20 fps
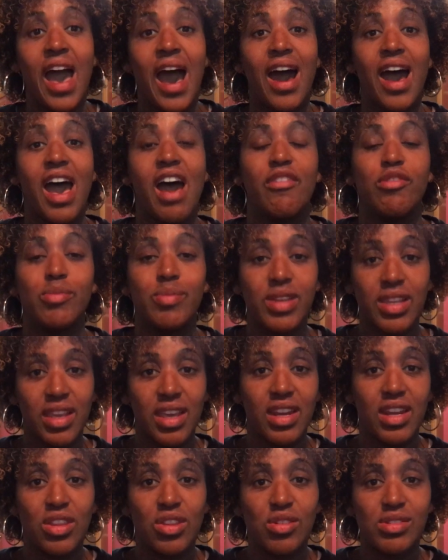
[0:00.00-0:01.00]
I haven't been
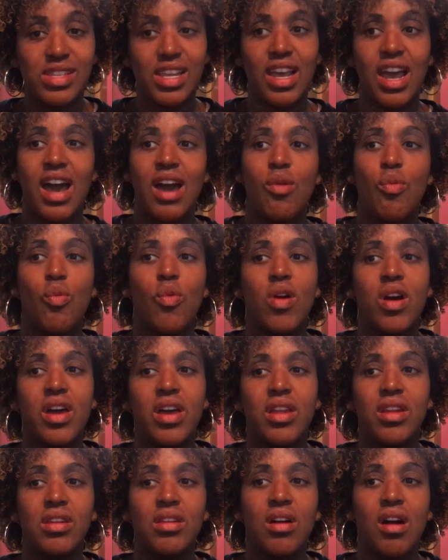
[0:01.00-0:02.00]
getting those. I got
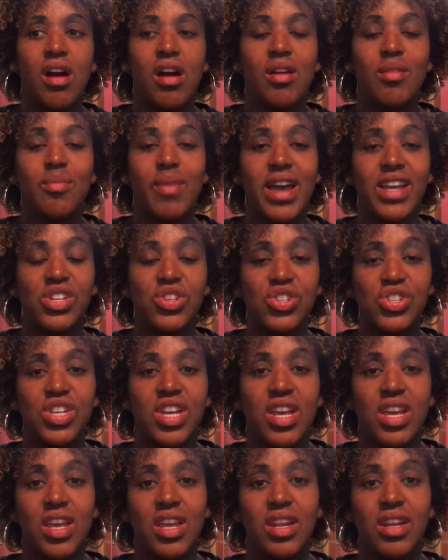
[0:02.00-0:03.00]
one on my
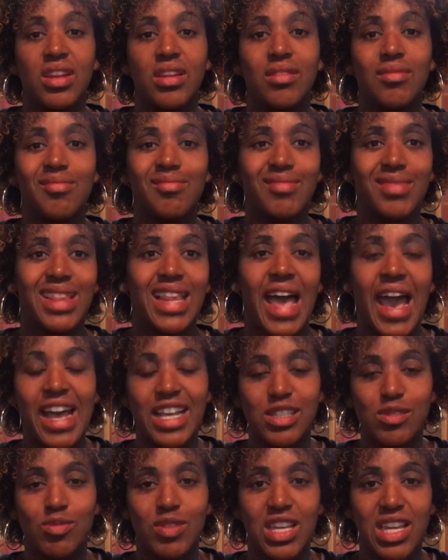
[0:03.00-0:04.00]
shin
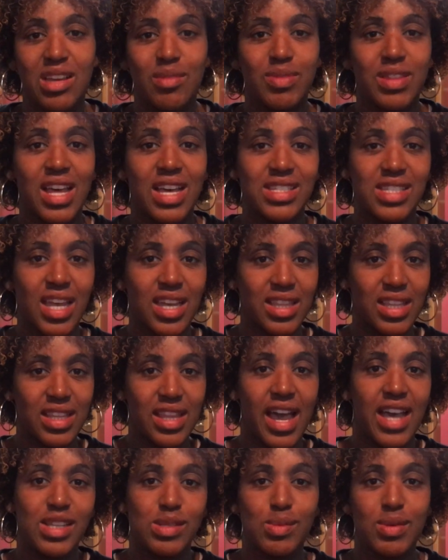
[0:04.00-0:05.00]
last week, but that's like the
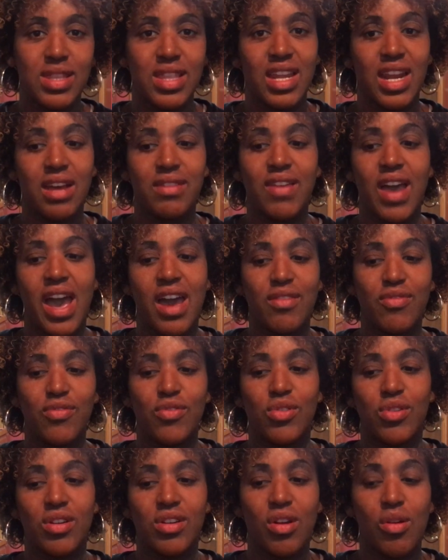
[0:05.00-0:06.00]
last one that I've had
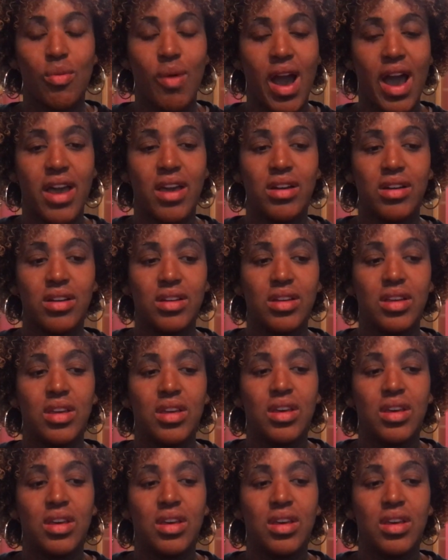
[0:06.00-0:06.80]
for a while.